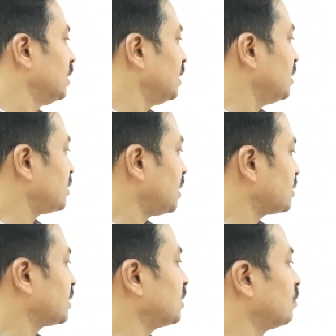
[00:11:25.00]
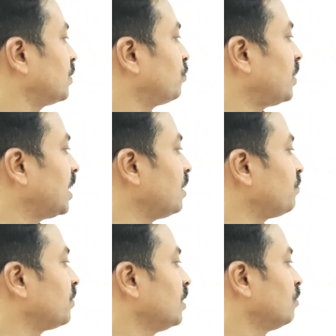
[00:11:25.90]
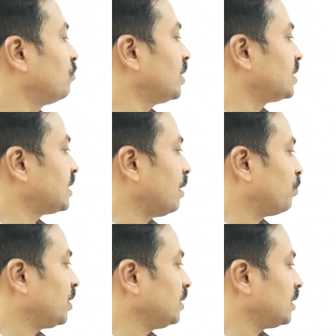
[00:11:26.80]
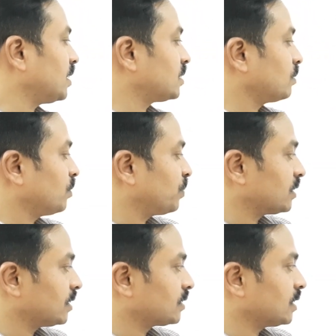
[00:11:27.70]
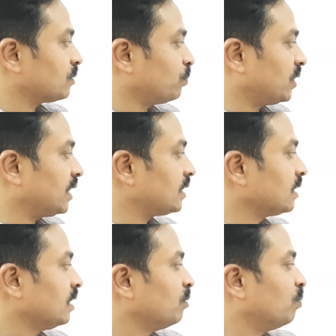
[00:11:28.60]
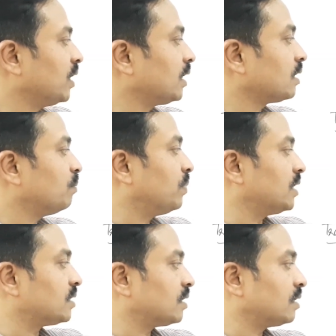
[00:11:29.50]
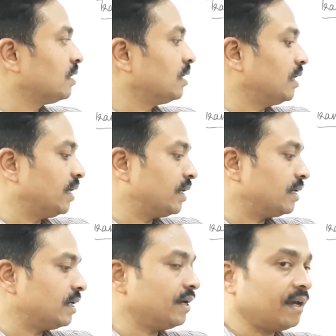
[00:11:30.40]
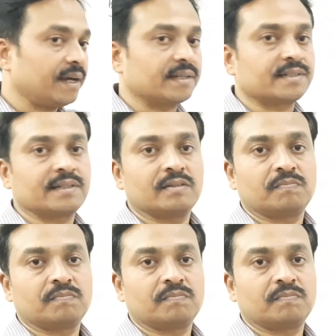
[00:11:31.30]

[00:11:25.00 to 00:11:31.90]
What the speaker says: In transaction number 5, for example, the customer purchases bread, milk, butter and eggs.